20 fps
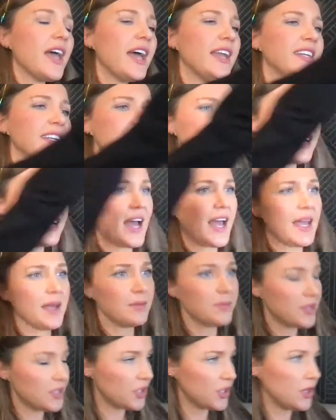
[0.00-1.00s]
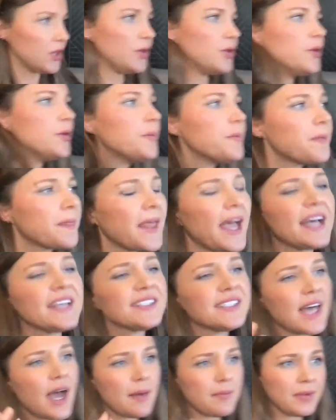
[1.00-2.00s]
anytime too, as
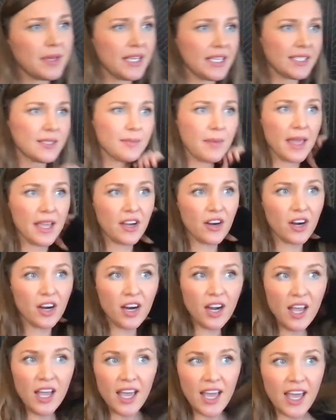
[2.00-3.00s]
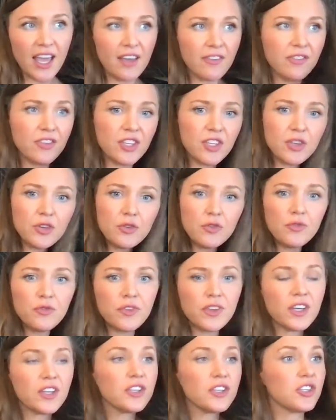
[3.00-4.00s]
that peacemaker, if you
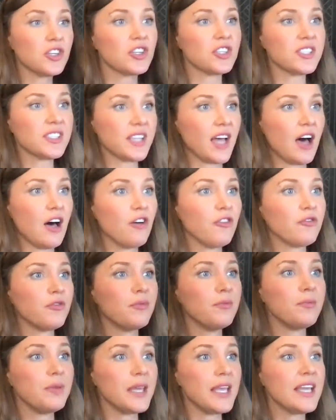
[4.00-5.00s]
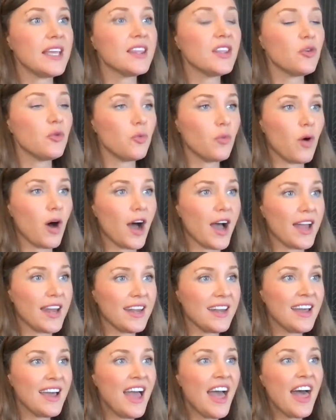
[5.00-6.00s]
feel yourself being the
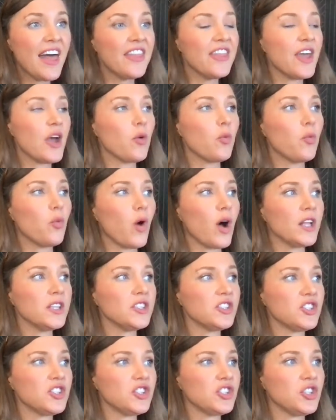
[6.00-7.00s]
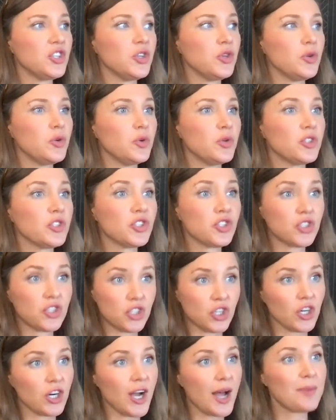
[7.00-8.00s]
one that wants to
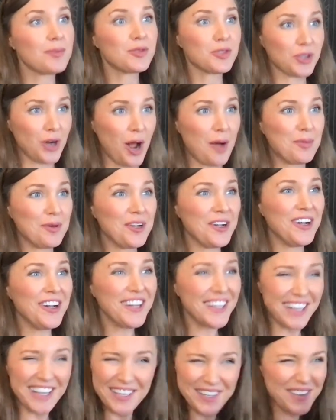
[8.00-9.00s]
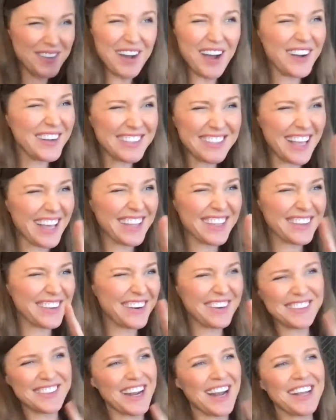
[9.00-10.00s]
stir up trouble, and you know exactly what
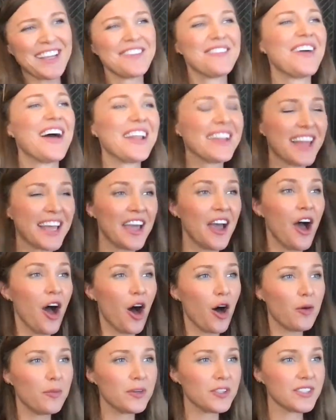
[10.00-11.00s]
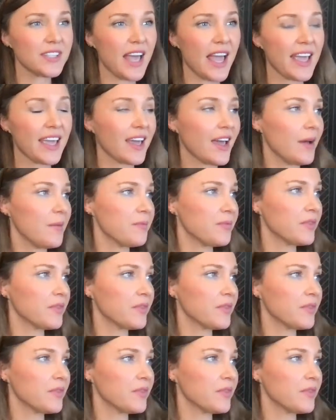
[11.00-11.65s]
I'm talking about, like almost like